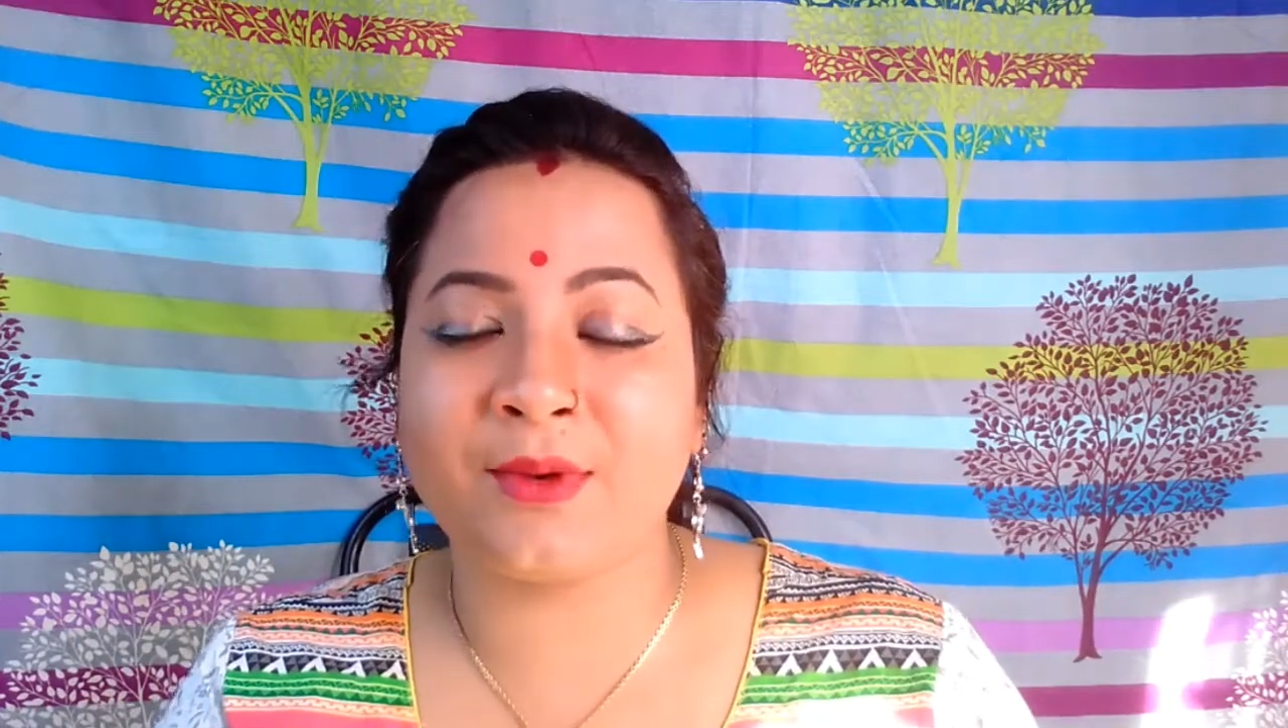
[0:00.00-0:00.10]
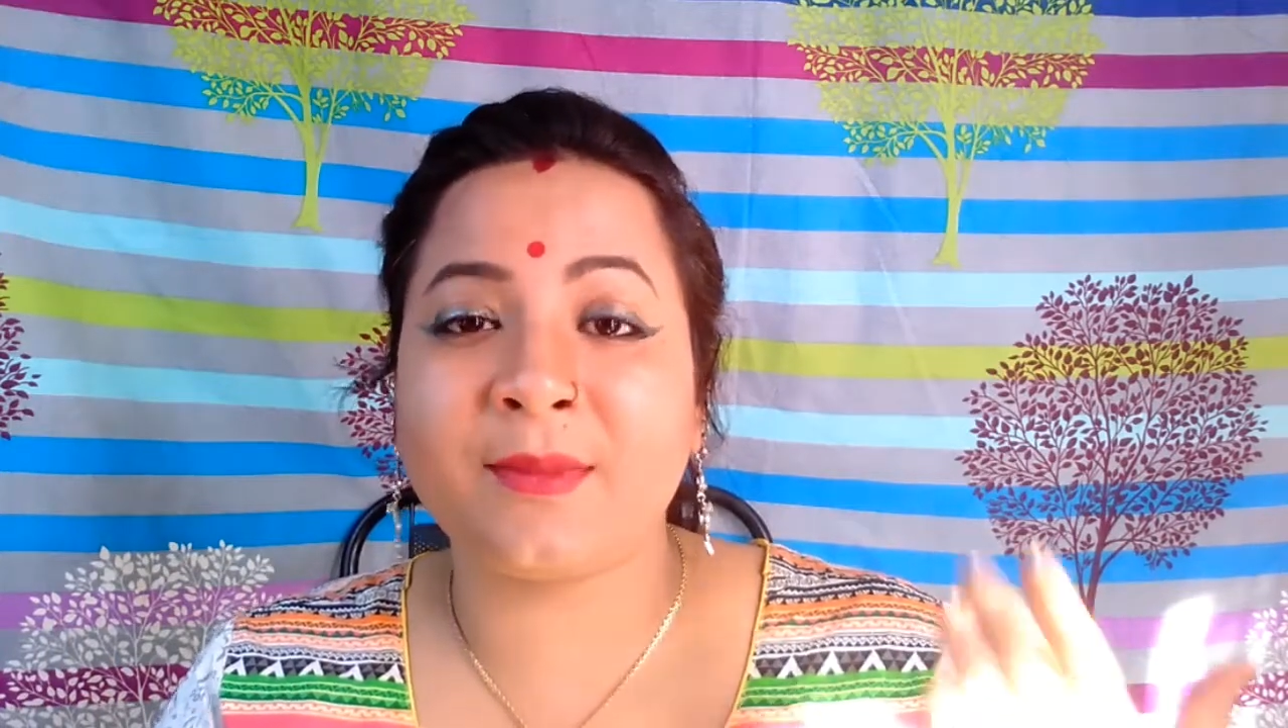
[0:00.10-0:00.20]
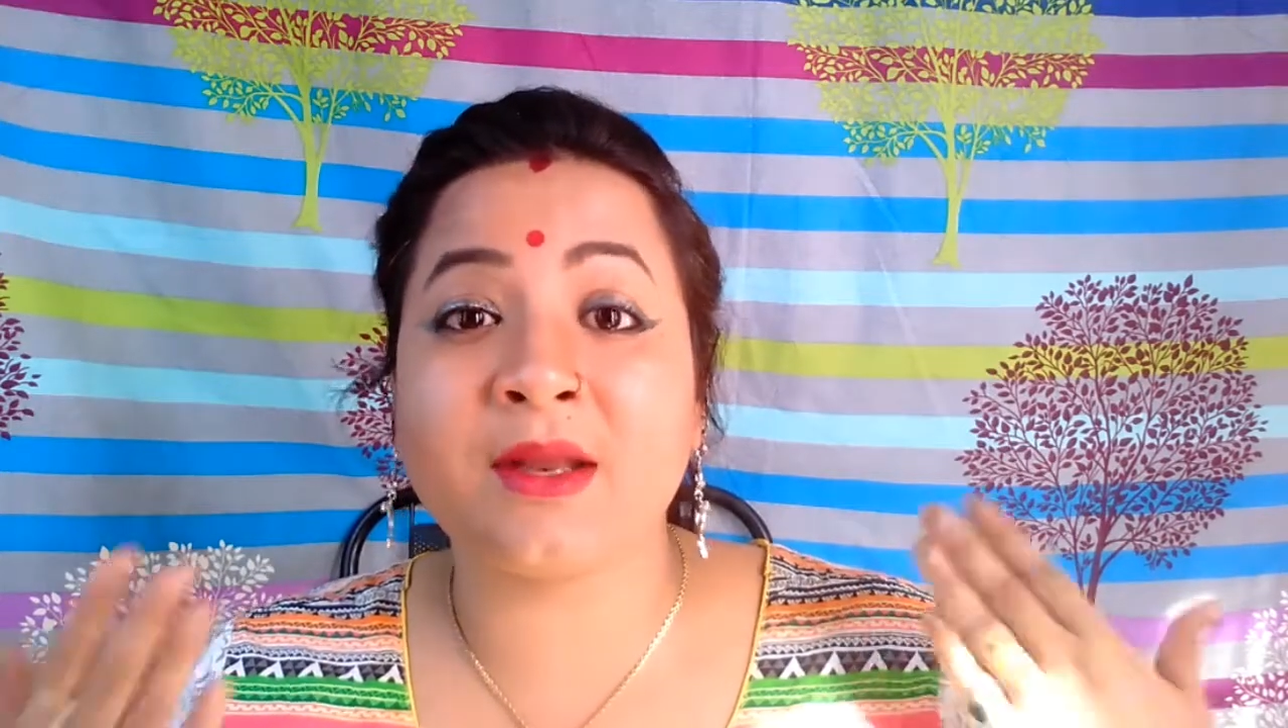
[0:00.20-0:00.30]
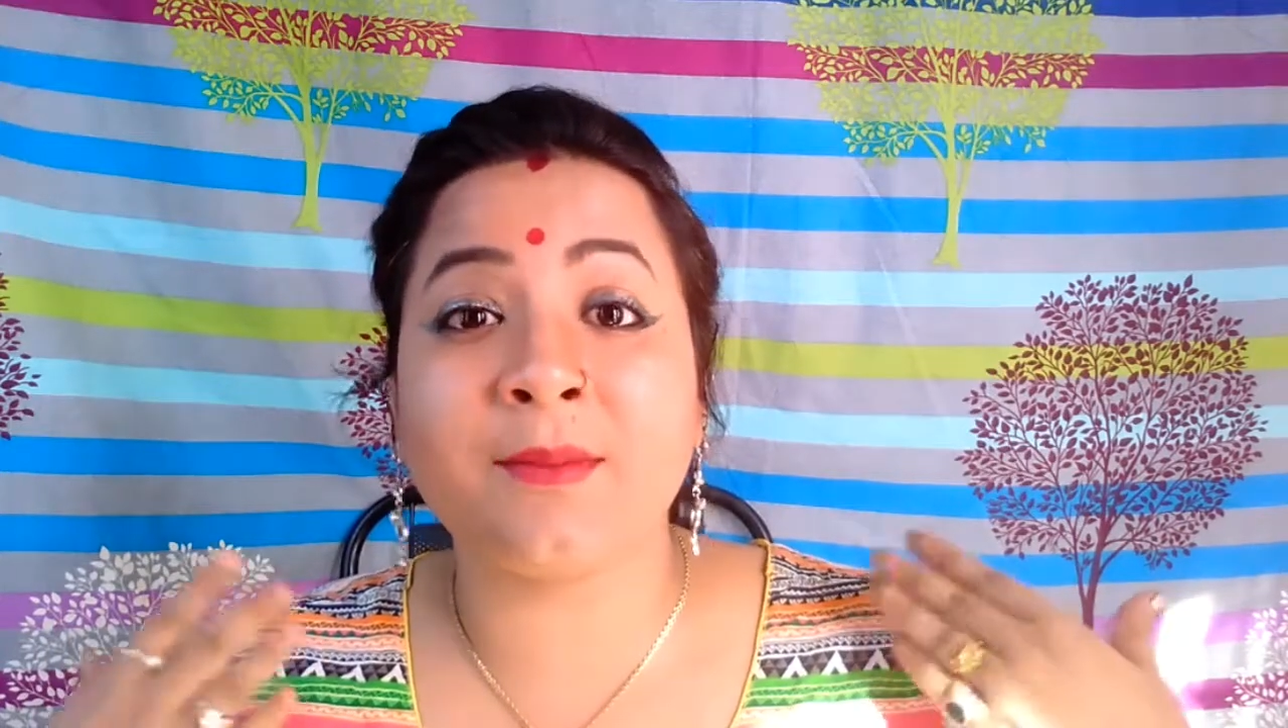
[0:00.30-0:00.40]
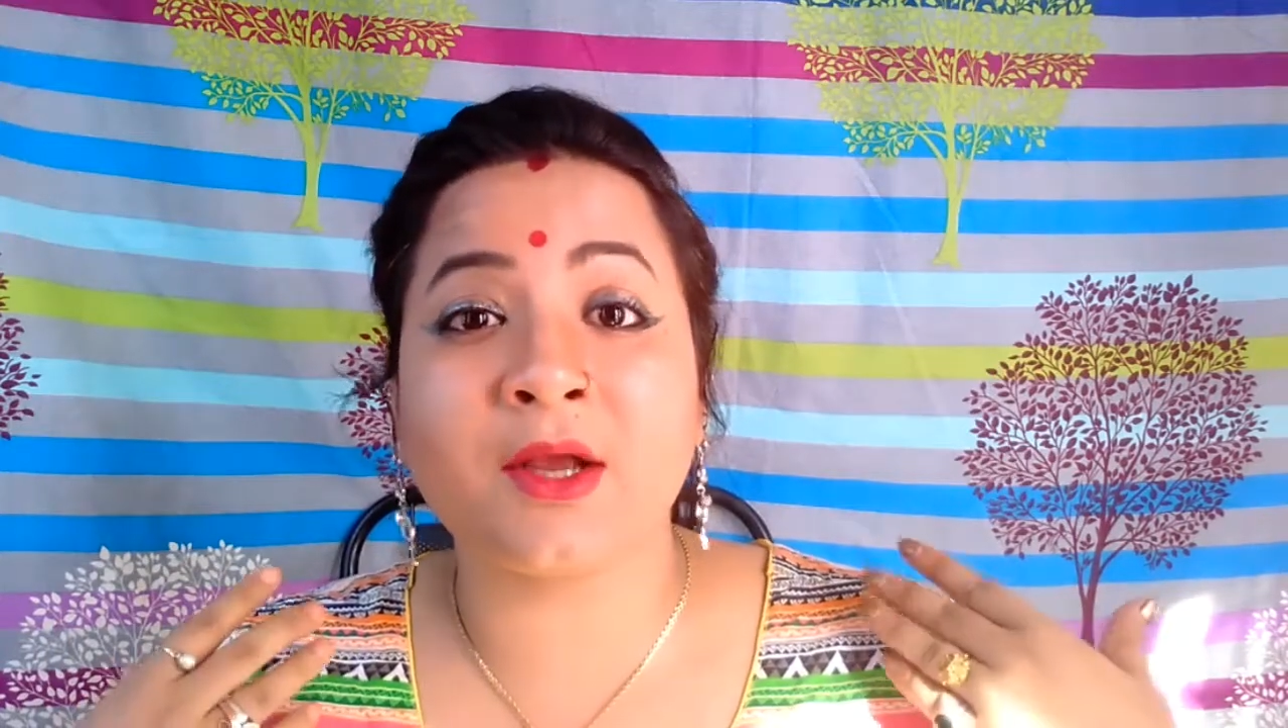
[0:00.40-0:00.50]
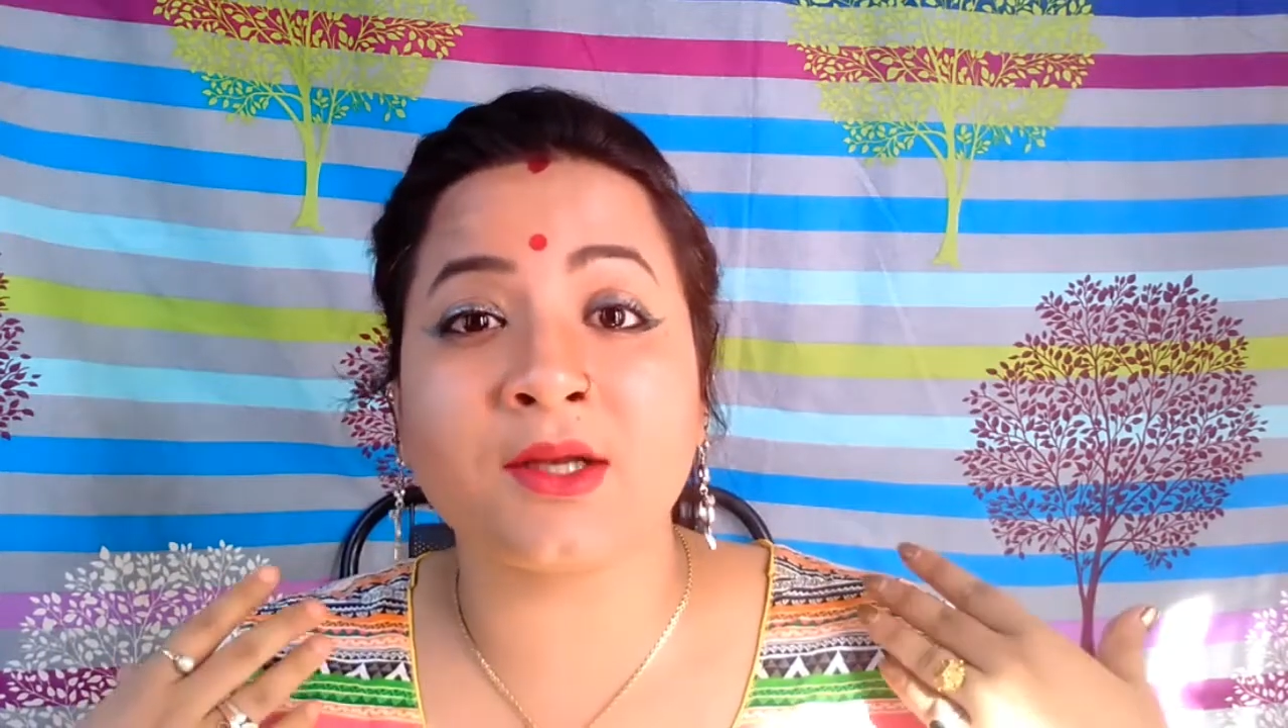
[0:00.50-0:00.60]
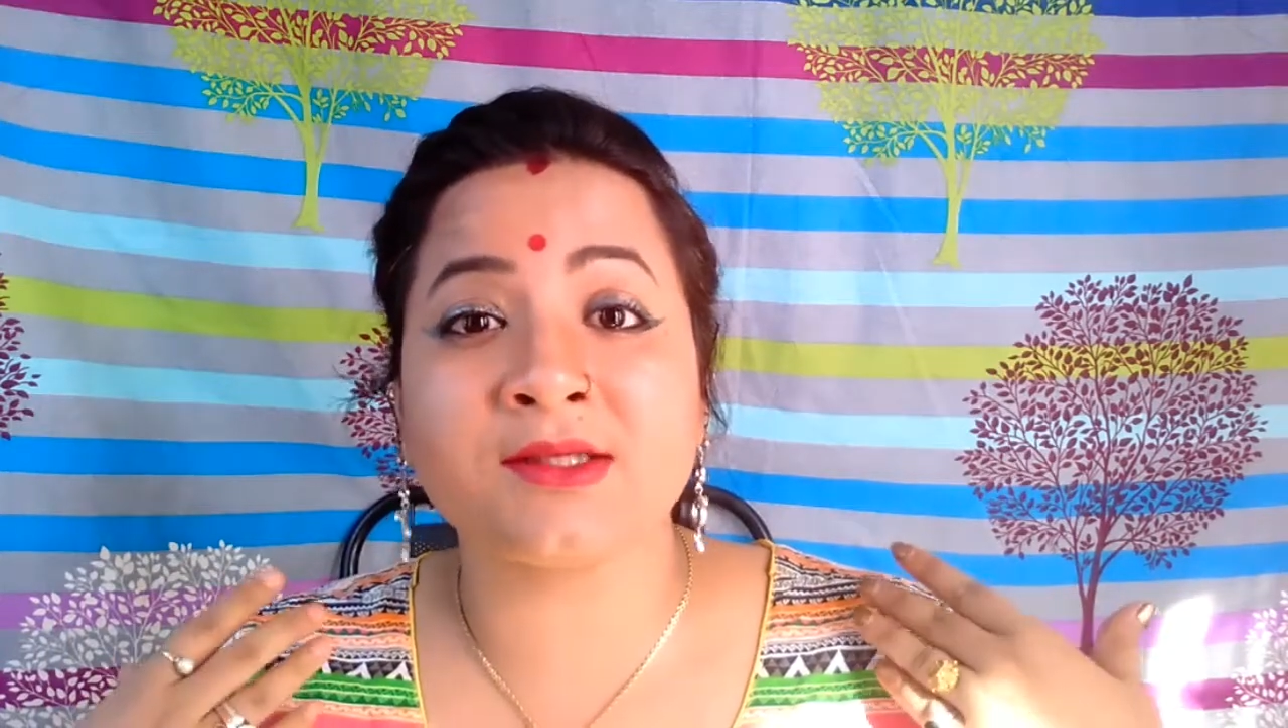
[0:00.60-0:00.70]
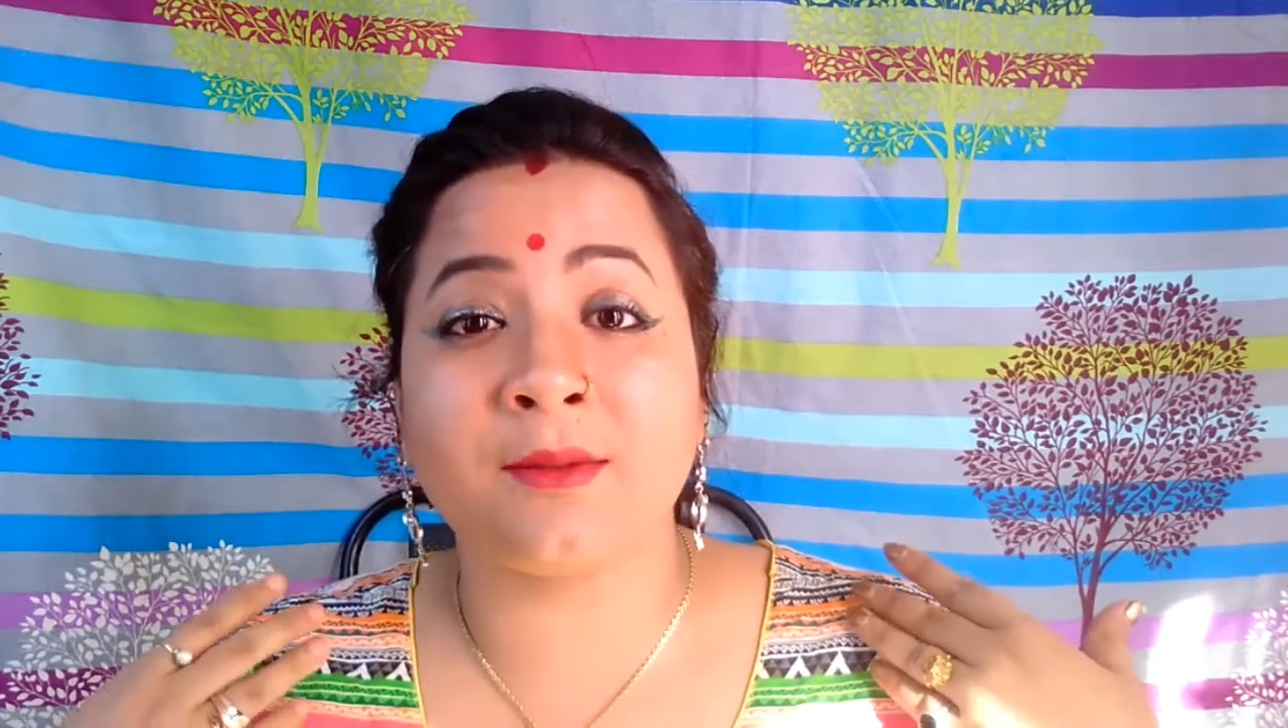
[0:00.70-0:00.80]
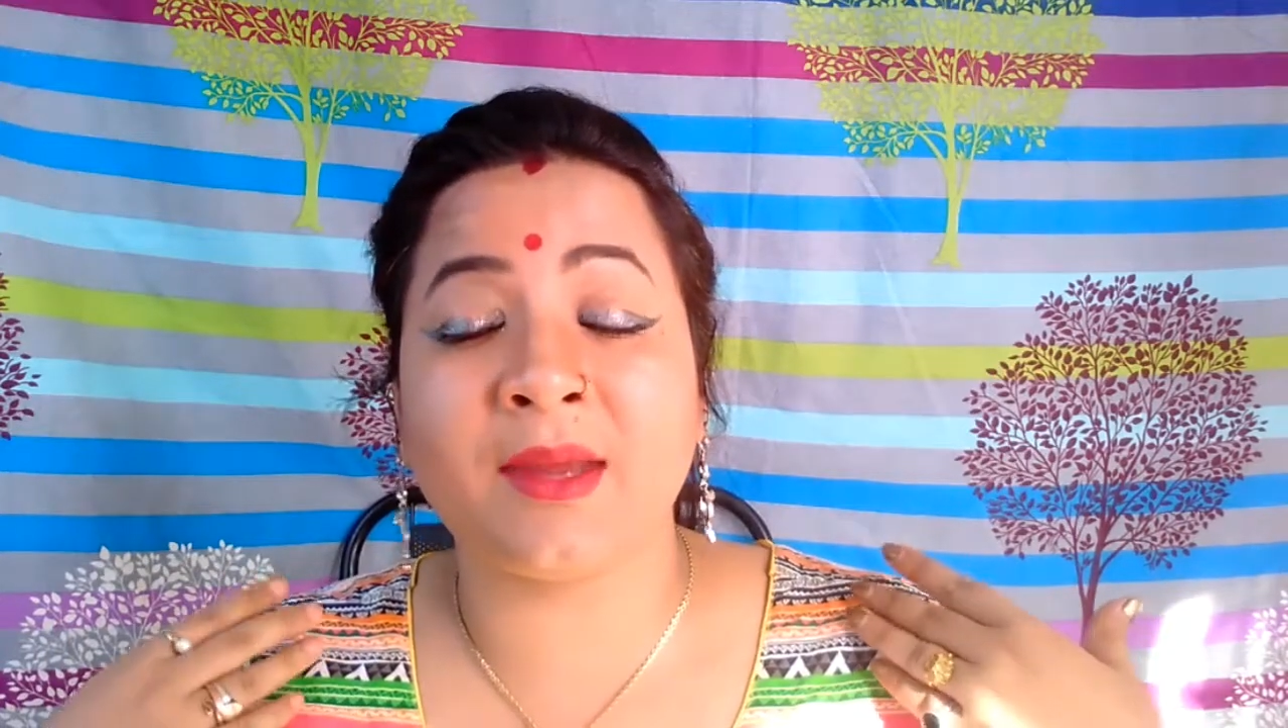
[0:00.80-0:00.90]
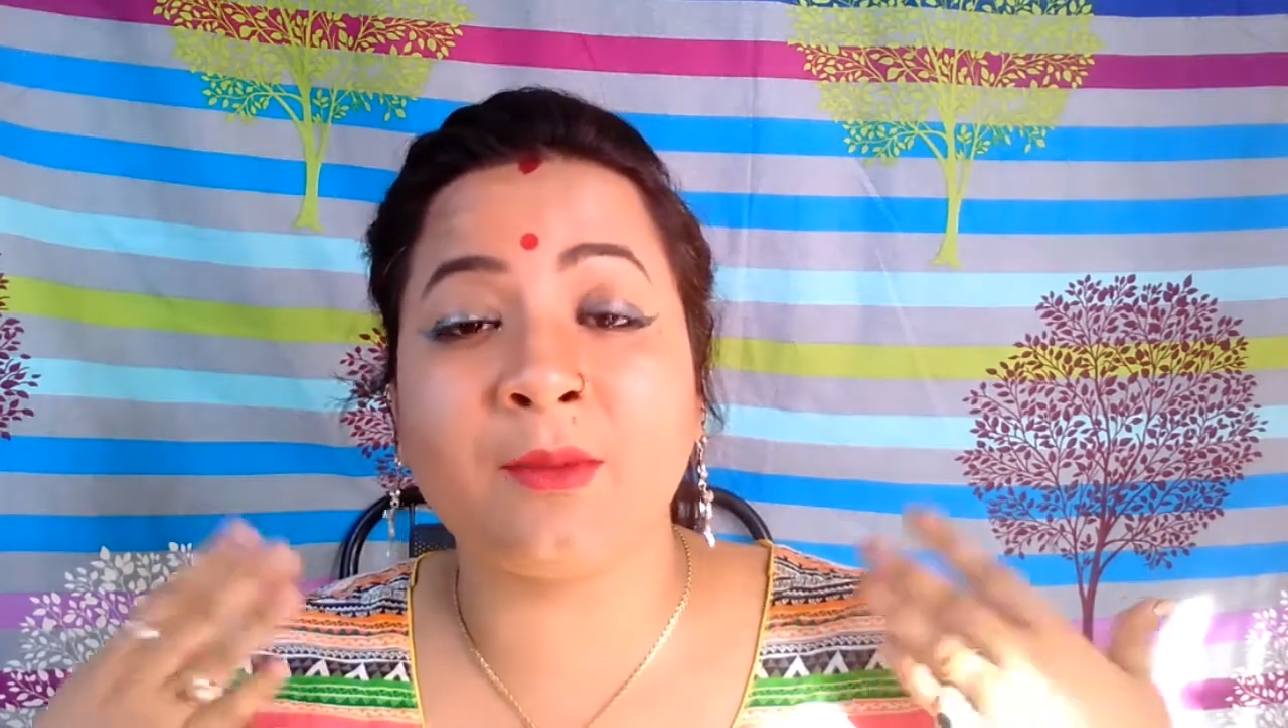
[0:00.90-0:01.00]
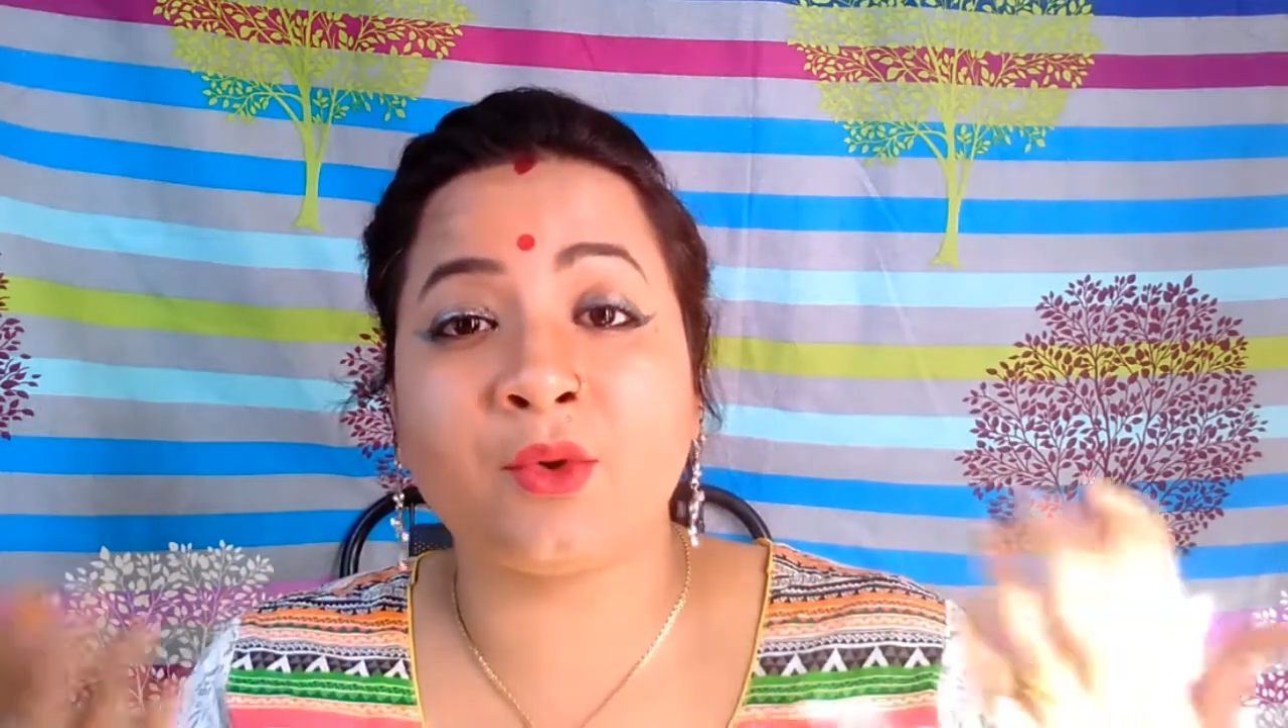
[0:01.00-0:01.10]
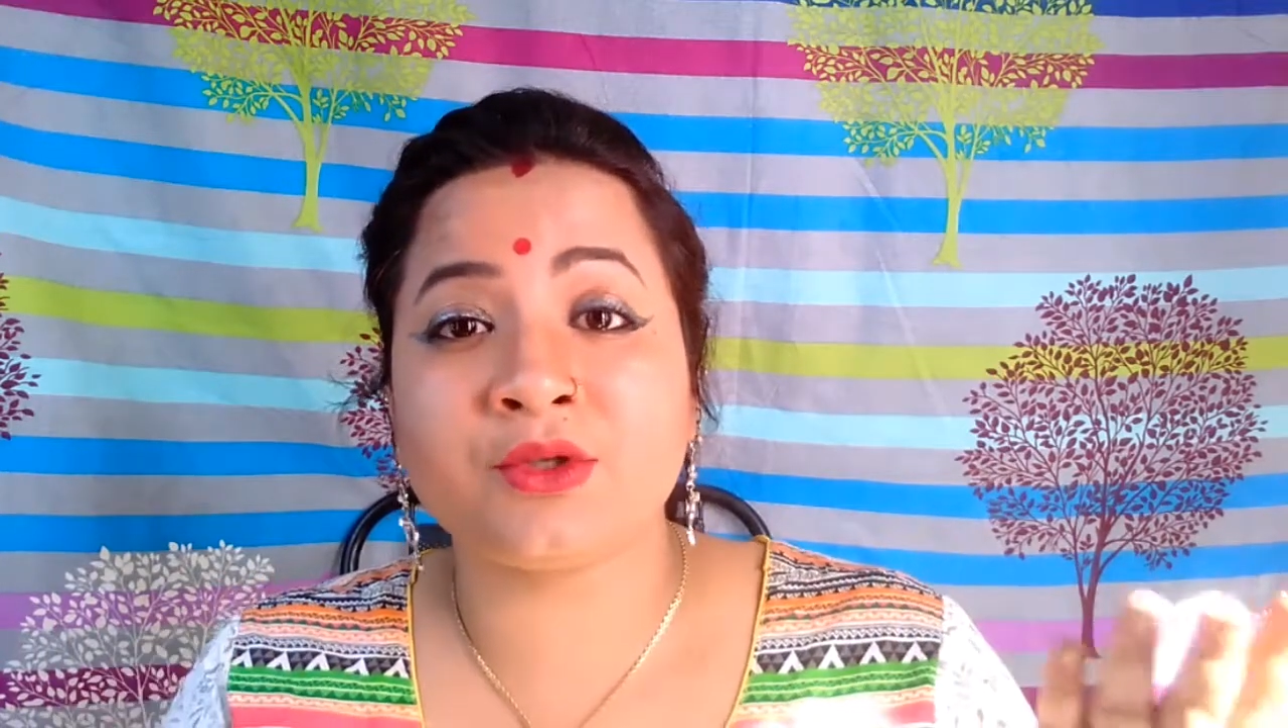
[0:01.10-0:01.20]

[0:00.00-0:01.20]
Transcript: with me because the main